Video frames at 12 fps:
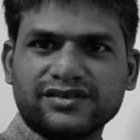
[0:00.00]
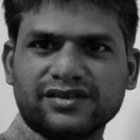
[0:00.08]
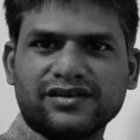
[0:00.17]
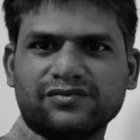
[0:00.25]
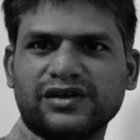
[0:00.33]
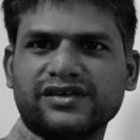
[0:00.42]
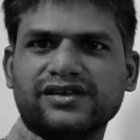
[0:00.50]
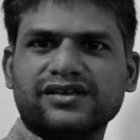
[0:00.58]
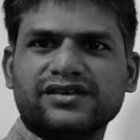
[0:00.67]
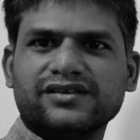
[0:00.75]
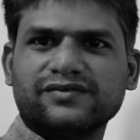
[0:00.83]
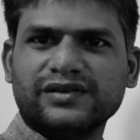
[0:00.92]
are
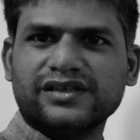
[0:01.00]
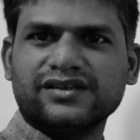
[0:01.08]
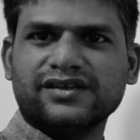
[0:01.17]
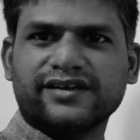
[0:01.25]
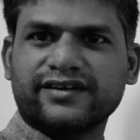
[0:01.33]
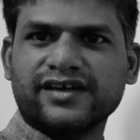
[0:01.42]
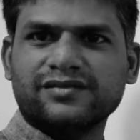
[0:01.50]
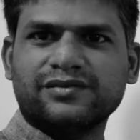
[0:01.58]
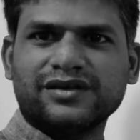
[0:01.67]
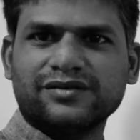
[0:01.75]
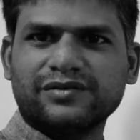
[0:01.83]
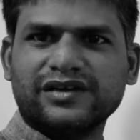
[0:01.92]
working within the
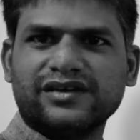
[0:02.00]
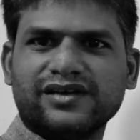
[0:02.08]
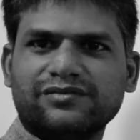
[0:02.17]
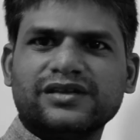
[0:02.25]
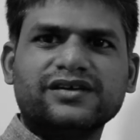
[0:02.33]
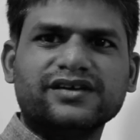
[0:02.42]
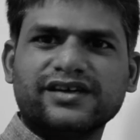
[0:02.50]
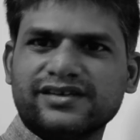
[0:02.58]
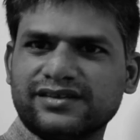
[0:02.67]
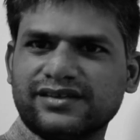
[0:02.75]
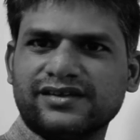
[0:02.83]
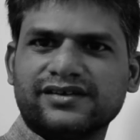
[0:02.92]
Raspberry Pi, everything
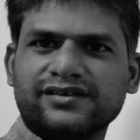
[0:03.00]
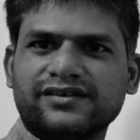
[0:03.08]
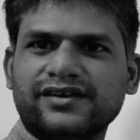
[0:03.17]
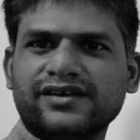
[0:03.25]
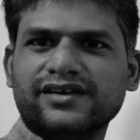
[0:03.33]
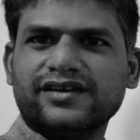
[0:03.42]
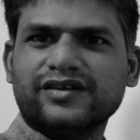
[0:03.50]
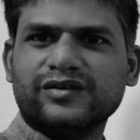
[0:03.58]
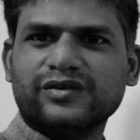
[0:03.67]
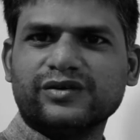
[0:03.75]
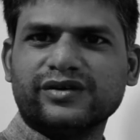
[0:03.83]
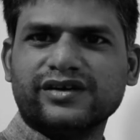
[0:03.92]
gets that you
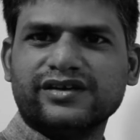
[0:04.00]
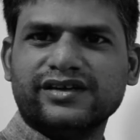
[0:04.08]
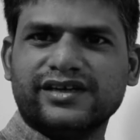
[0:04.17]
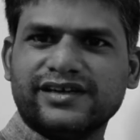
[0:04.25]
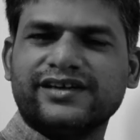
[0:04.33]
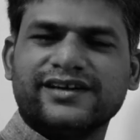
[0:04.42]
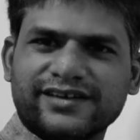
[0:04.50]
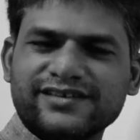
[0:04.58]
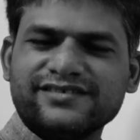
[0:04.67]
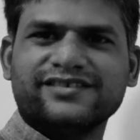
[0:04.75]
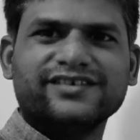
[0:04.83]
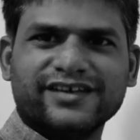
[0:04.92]
know needed
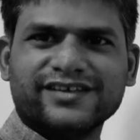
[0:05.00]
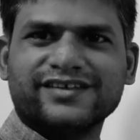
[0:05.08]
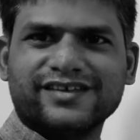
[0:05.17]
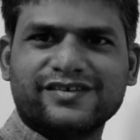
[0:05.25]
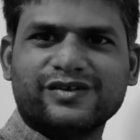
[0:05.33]
attention as such.